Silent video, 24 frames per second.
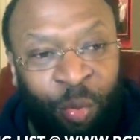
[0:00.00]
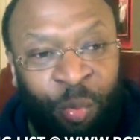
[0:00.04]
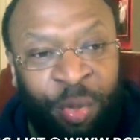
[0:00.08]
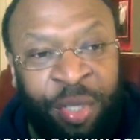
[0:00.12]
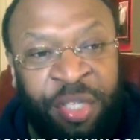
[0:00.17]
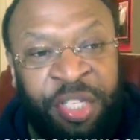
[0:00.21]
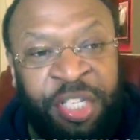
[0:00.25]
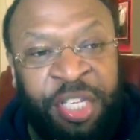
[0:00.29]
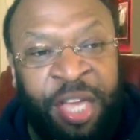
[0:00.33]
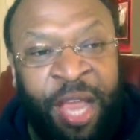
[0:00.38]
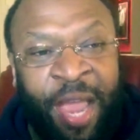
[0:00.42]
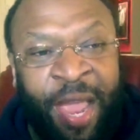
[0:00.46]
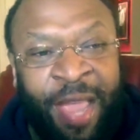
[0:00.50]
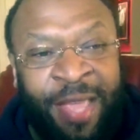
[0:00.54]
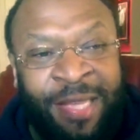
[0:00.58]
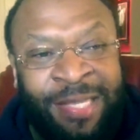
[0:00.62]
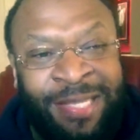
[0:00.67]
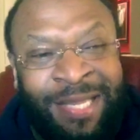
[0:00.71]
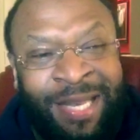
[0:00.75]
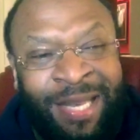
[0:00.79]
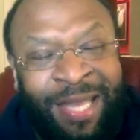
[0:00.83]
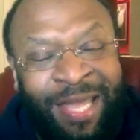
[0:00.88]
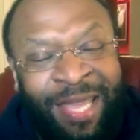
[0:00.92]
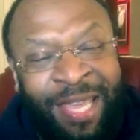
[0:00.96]
she has an
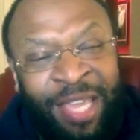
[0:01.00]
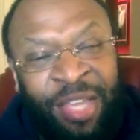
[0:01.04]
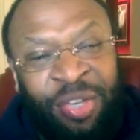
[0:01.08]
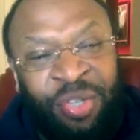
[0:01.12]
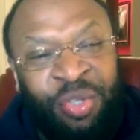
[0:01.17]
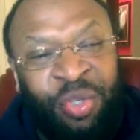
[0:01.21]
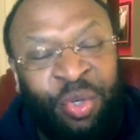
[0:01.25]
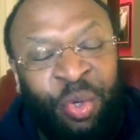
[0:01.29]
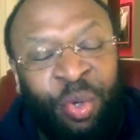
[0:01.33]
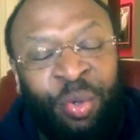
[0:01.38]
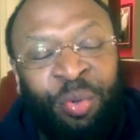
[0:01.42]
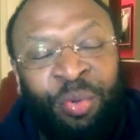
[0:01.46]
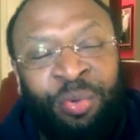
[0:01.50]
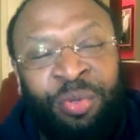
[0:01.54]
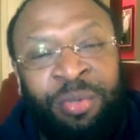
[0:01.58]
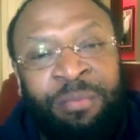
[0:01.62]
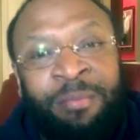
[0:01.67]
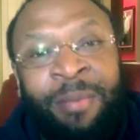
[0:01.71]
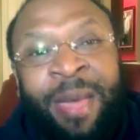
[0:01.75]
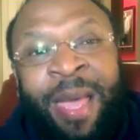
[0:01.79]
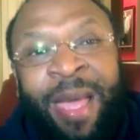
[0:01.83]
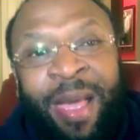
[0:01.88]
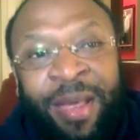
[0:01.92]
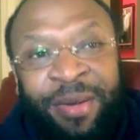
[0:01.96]
internal to
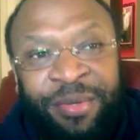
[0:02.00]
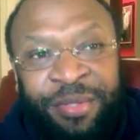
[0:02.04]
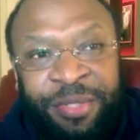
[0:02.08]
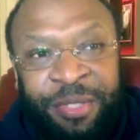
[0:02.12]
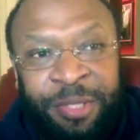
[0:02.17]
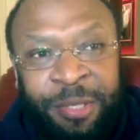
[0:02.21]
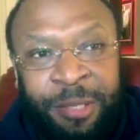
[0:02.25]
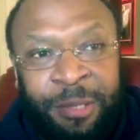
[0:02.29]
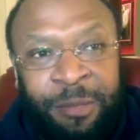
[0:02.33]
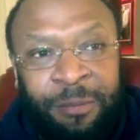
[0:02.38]
match.